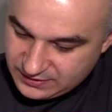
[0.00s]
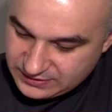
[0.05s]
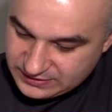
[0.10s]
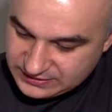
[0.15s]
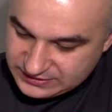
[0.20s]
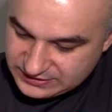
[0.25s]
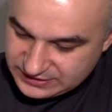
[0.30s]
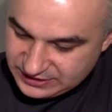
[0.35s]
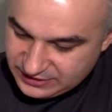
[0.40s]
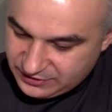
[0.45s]

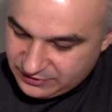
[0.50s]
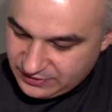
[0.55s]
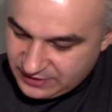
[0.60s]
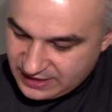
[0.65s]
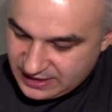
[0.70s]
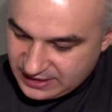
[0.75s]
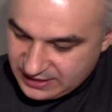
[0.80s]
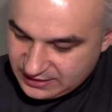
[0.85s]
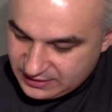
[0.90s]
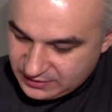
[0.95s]

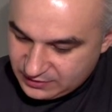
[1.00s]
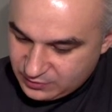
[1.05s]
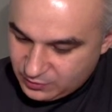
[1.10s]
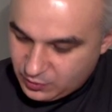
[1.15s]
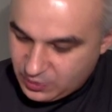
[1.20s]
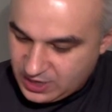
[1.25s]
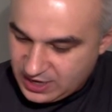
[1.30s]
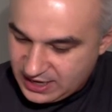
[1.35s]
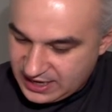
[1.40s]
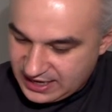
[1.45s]
0n,
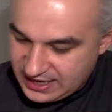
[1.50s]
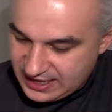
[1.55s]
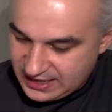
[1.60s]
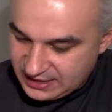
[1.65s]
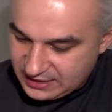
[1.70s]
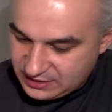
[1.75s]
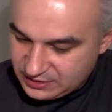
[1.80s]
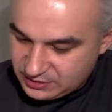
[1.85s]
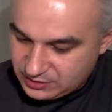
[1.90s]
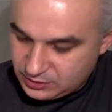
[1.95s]

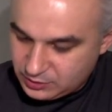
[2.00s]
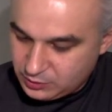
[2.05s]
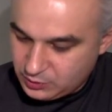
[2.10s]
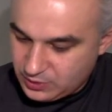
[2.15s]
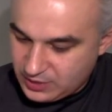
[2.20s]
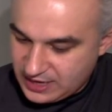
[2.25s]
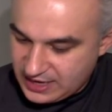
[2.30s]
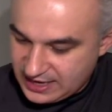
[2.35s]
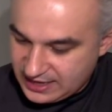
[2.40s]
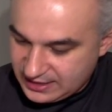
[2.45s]
1n,
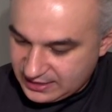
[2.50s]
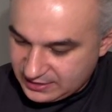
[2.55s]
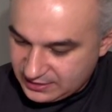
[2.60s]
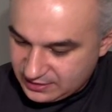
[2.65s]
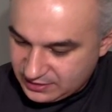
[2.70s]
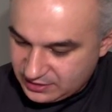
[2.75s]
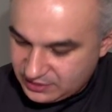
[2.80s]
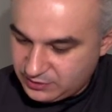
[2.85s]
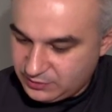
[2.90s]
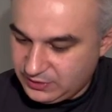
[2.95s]
2n,
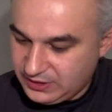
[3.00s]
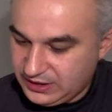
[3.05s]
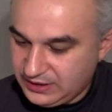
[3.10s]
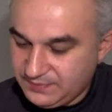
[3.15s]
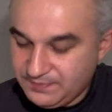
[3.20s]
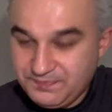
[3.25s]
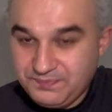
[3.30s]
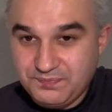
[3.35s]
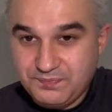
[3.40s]
3,